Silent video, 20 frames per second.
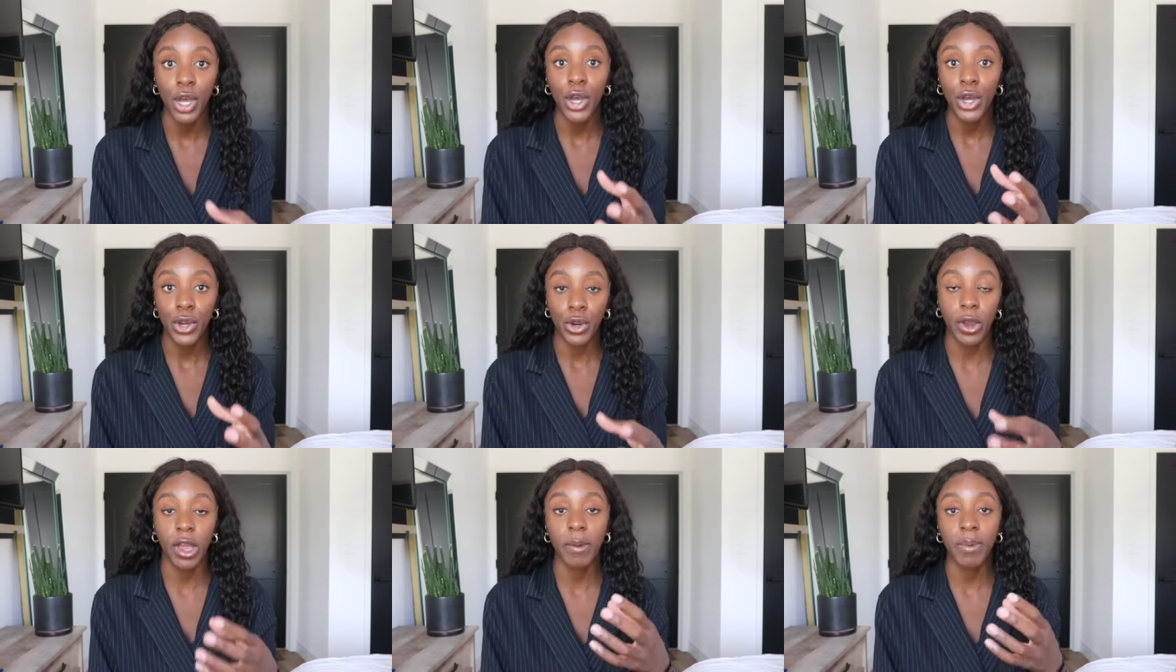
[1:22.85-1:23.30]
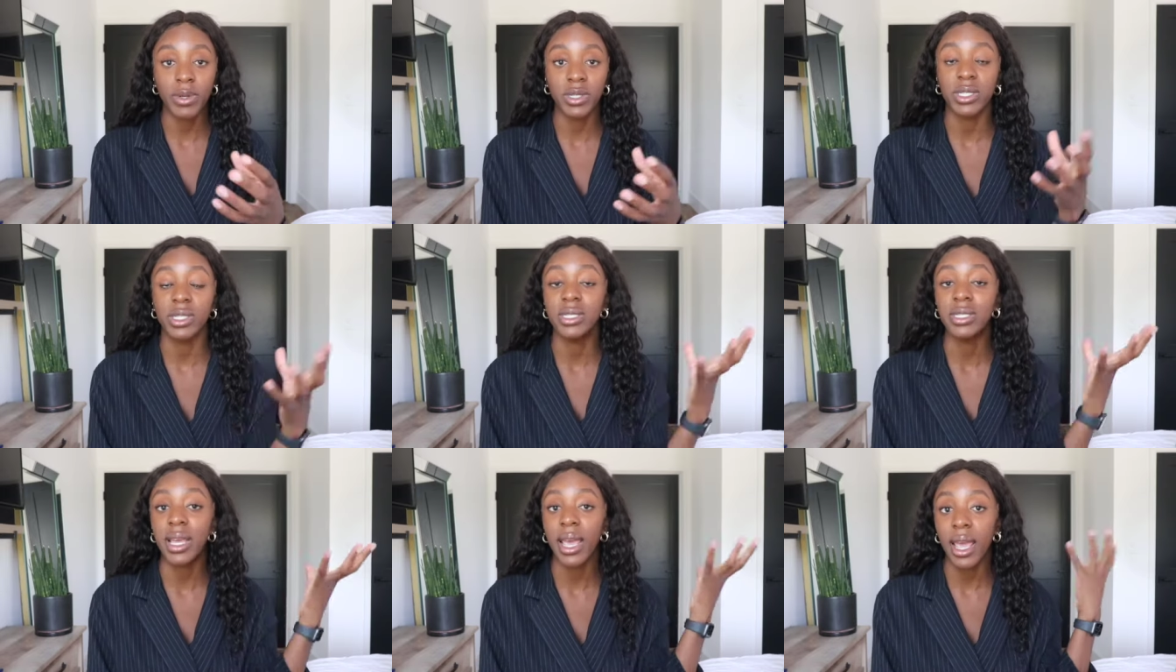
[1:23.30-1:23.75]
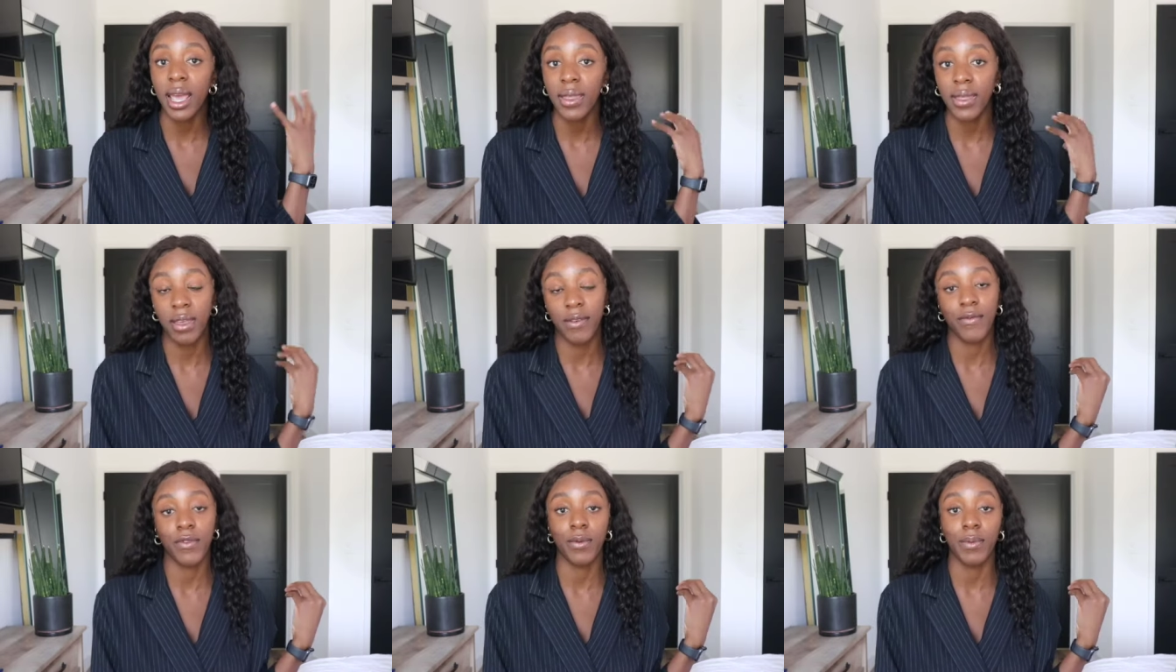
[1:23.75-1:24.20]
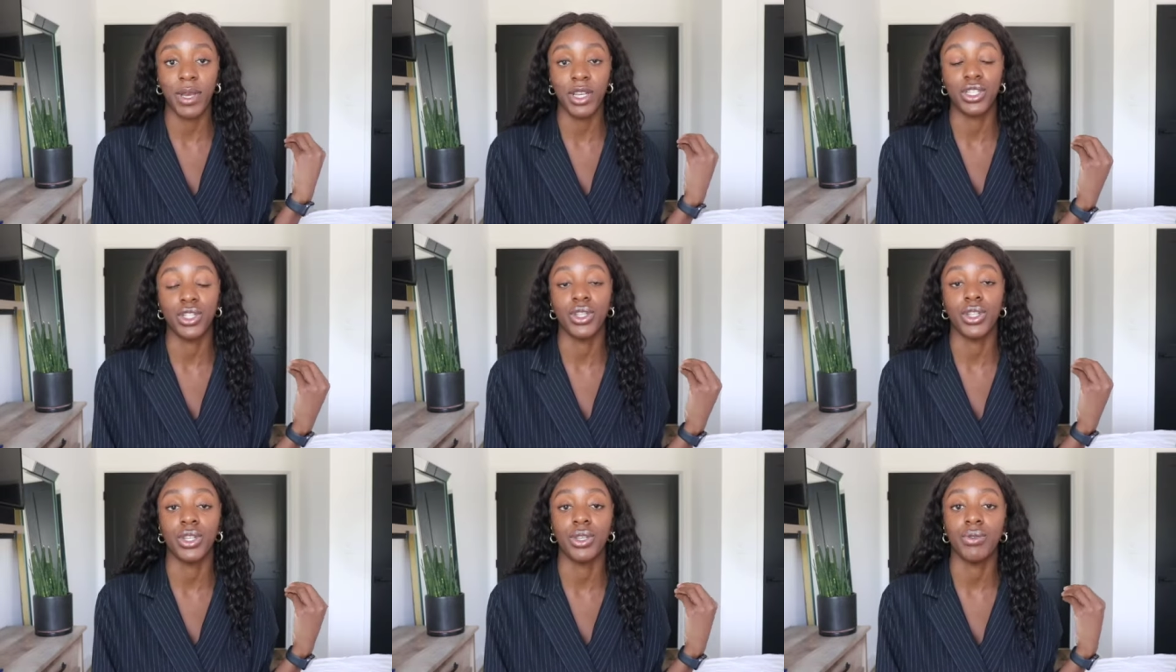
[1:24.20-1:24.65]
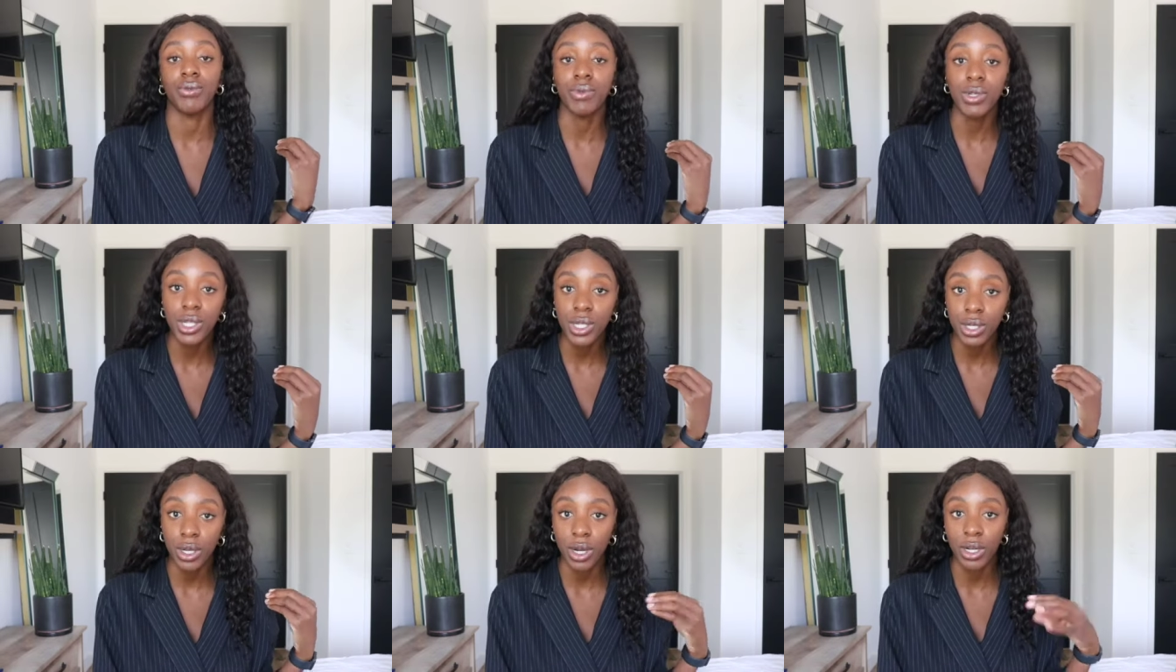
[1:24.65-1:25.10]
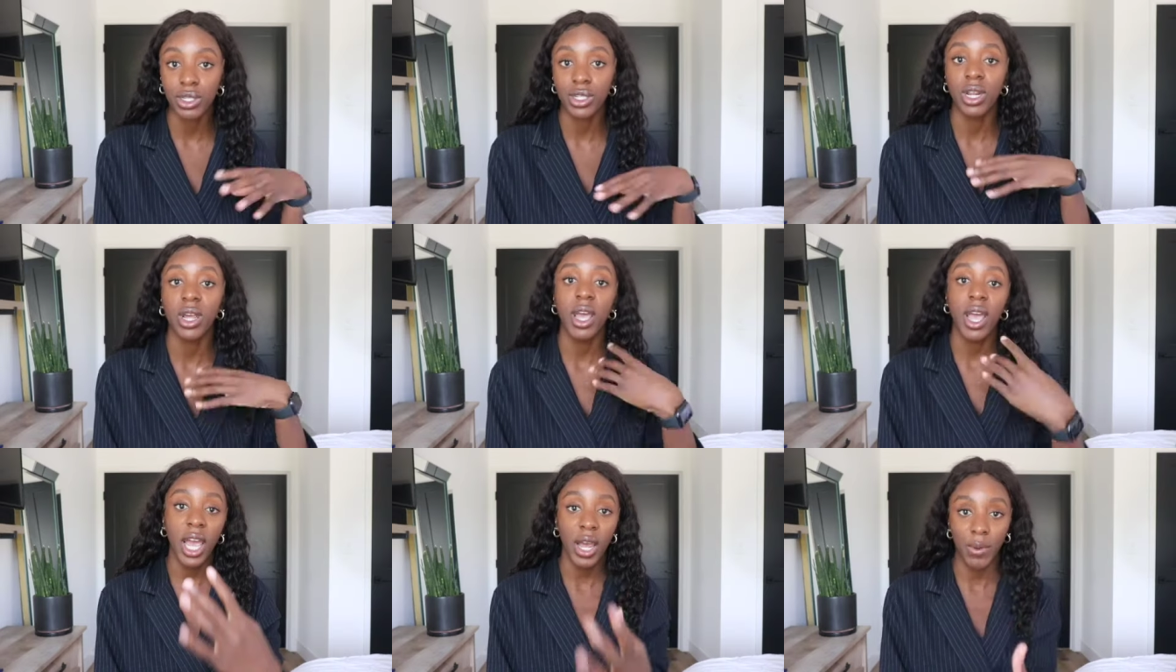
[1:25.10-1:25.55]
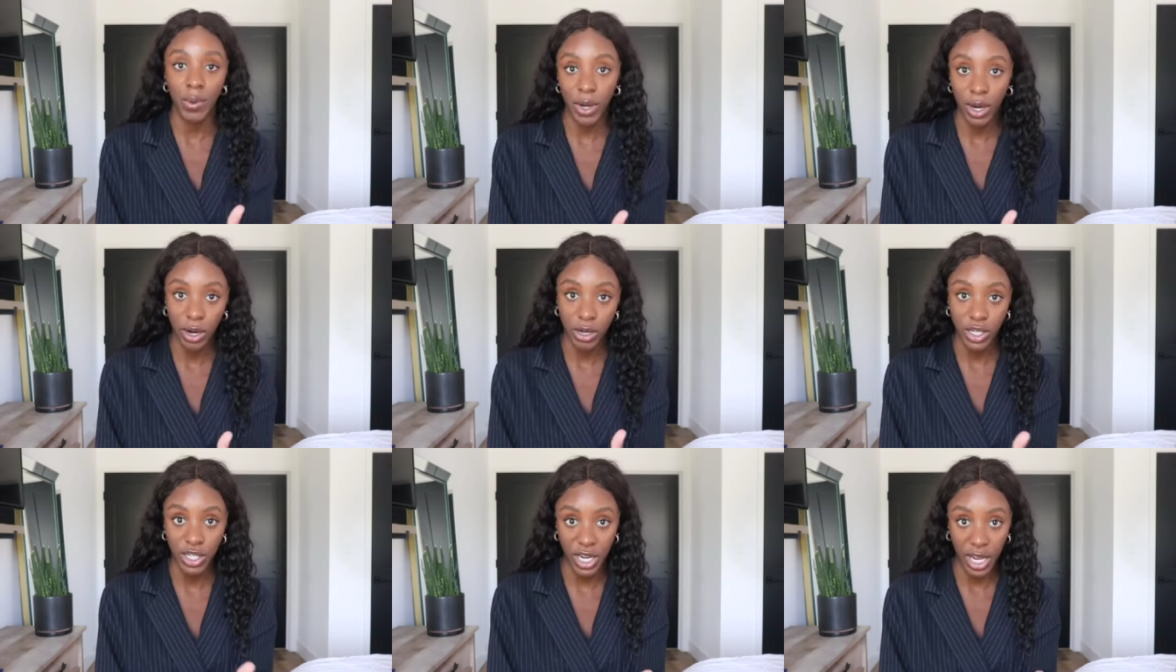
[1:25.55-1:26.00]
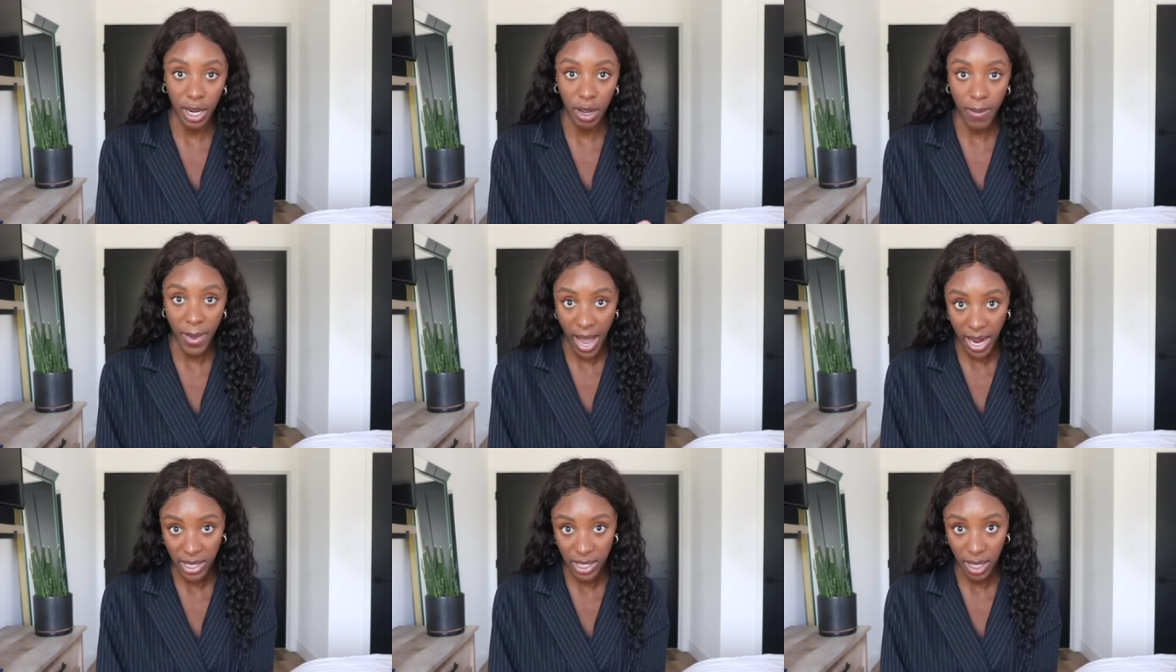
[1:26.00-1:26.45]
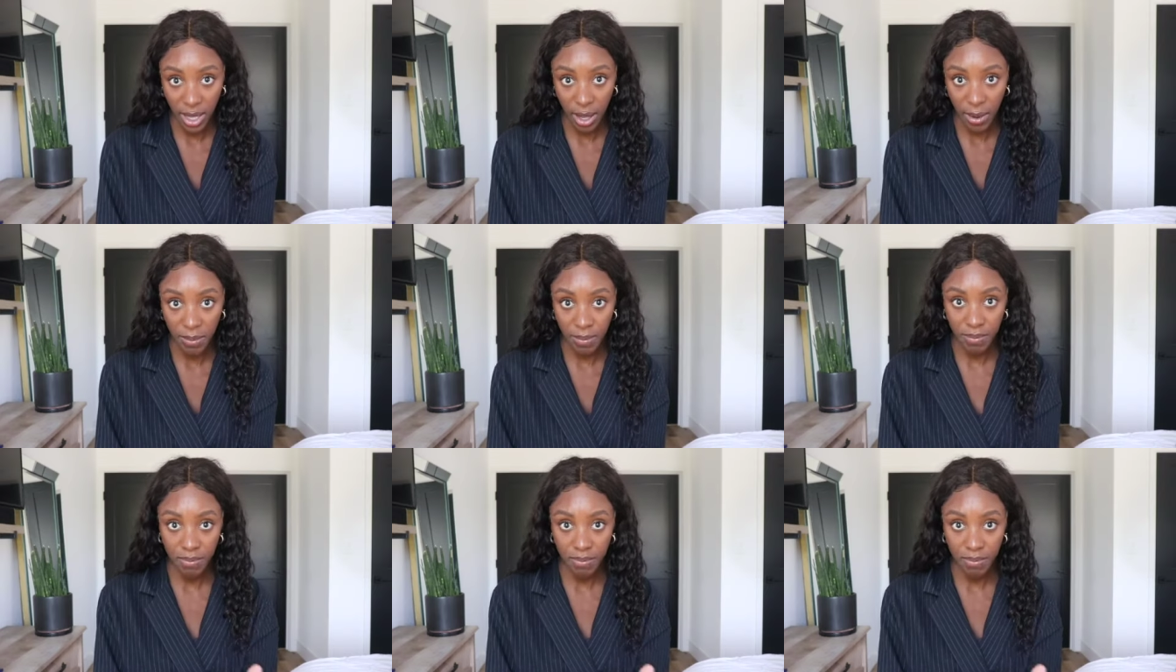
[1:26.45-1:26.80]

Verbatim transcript: you're able to take the information that you researched and regurgitate it back to them.